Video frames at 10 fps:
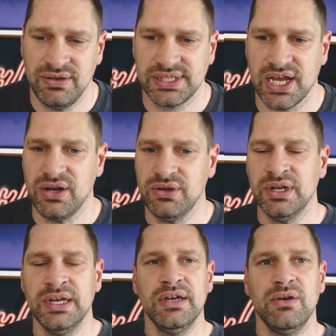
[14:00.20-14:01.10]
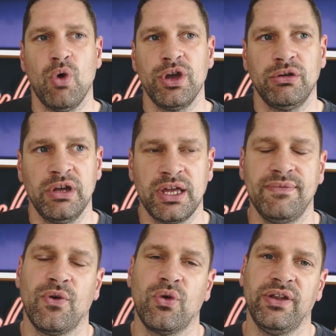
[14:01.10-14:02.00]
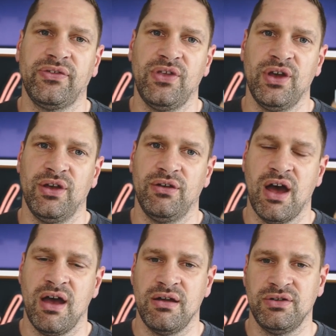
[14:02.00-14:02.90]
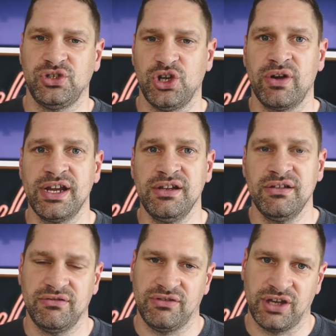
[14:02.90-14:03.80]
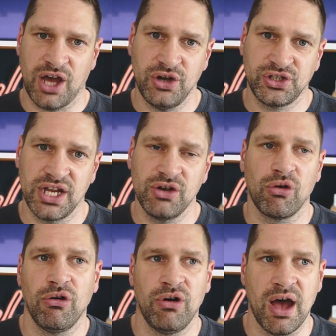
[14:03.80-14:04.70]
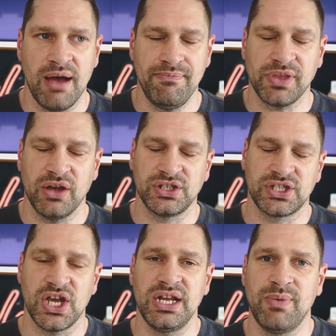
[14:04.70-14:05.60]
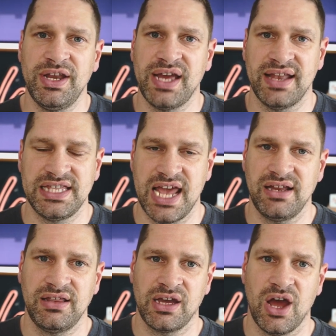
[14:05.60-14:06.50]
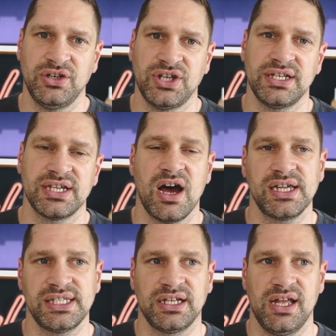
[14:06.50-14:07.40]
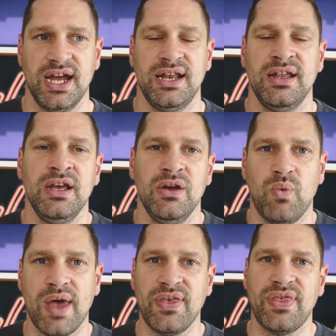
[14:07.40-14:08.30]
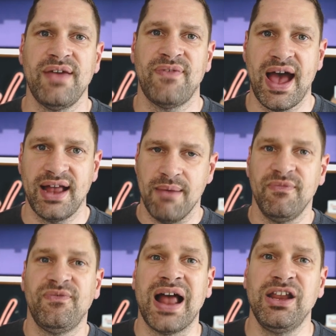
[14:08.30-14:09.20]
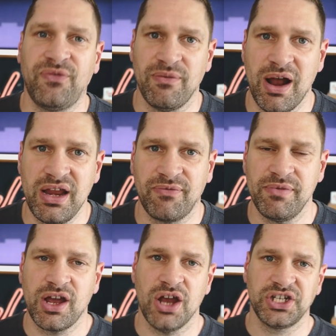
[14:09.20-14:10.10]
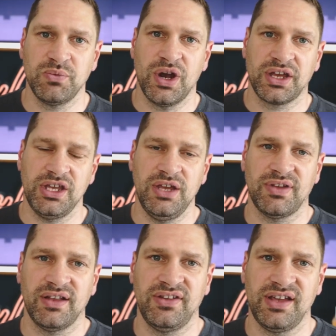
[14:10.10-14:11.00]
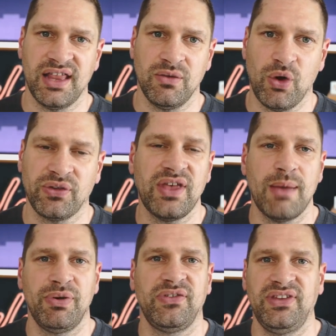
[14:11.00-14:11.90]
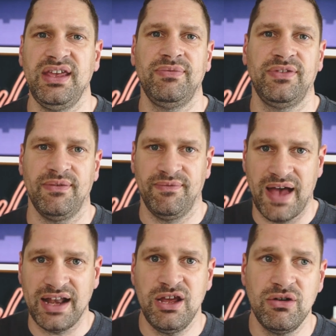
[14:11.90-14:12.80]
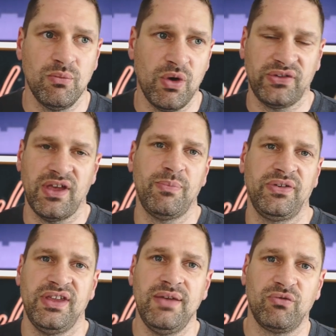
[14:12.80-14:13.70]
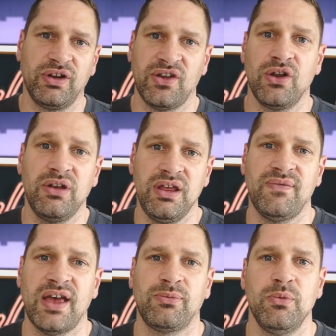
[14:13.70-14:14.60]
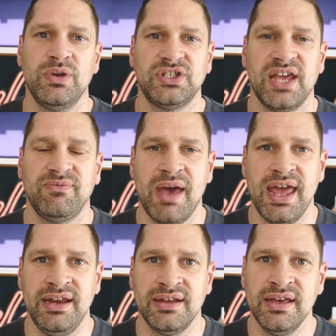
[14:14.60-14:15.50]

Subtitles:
So what you're looking for is that during the coaching, or certainly when you get to the end of the coaching, to ask the client whether they've had value for money from the coaching work that you've done together. What's their perceived value and what's their perceived return on the investment which they've made?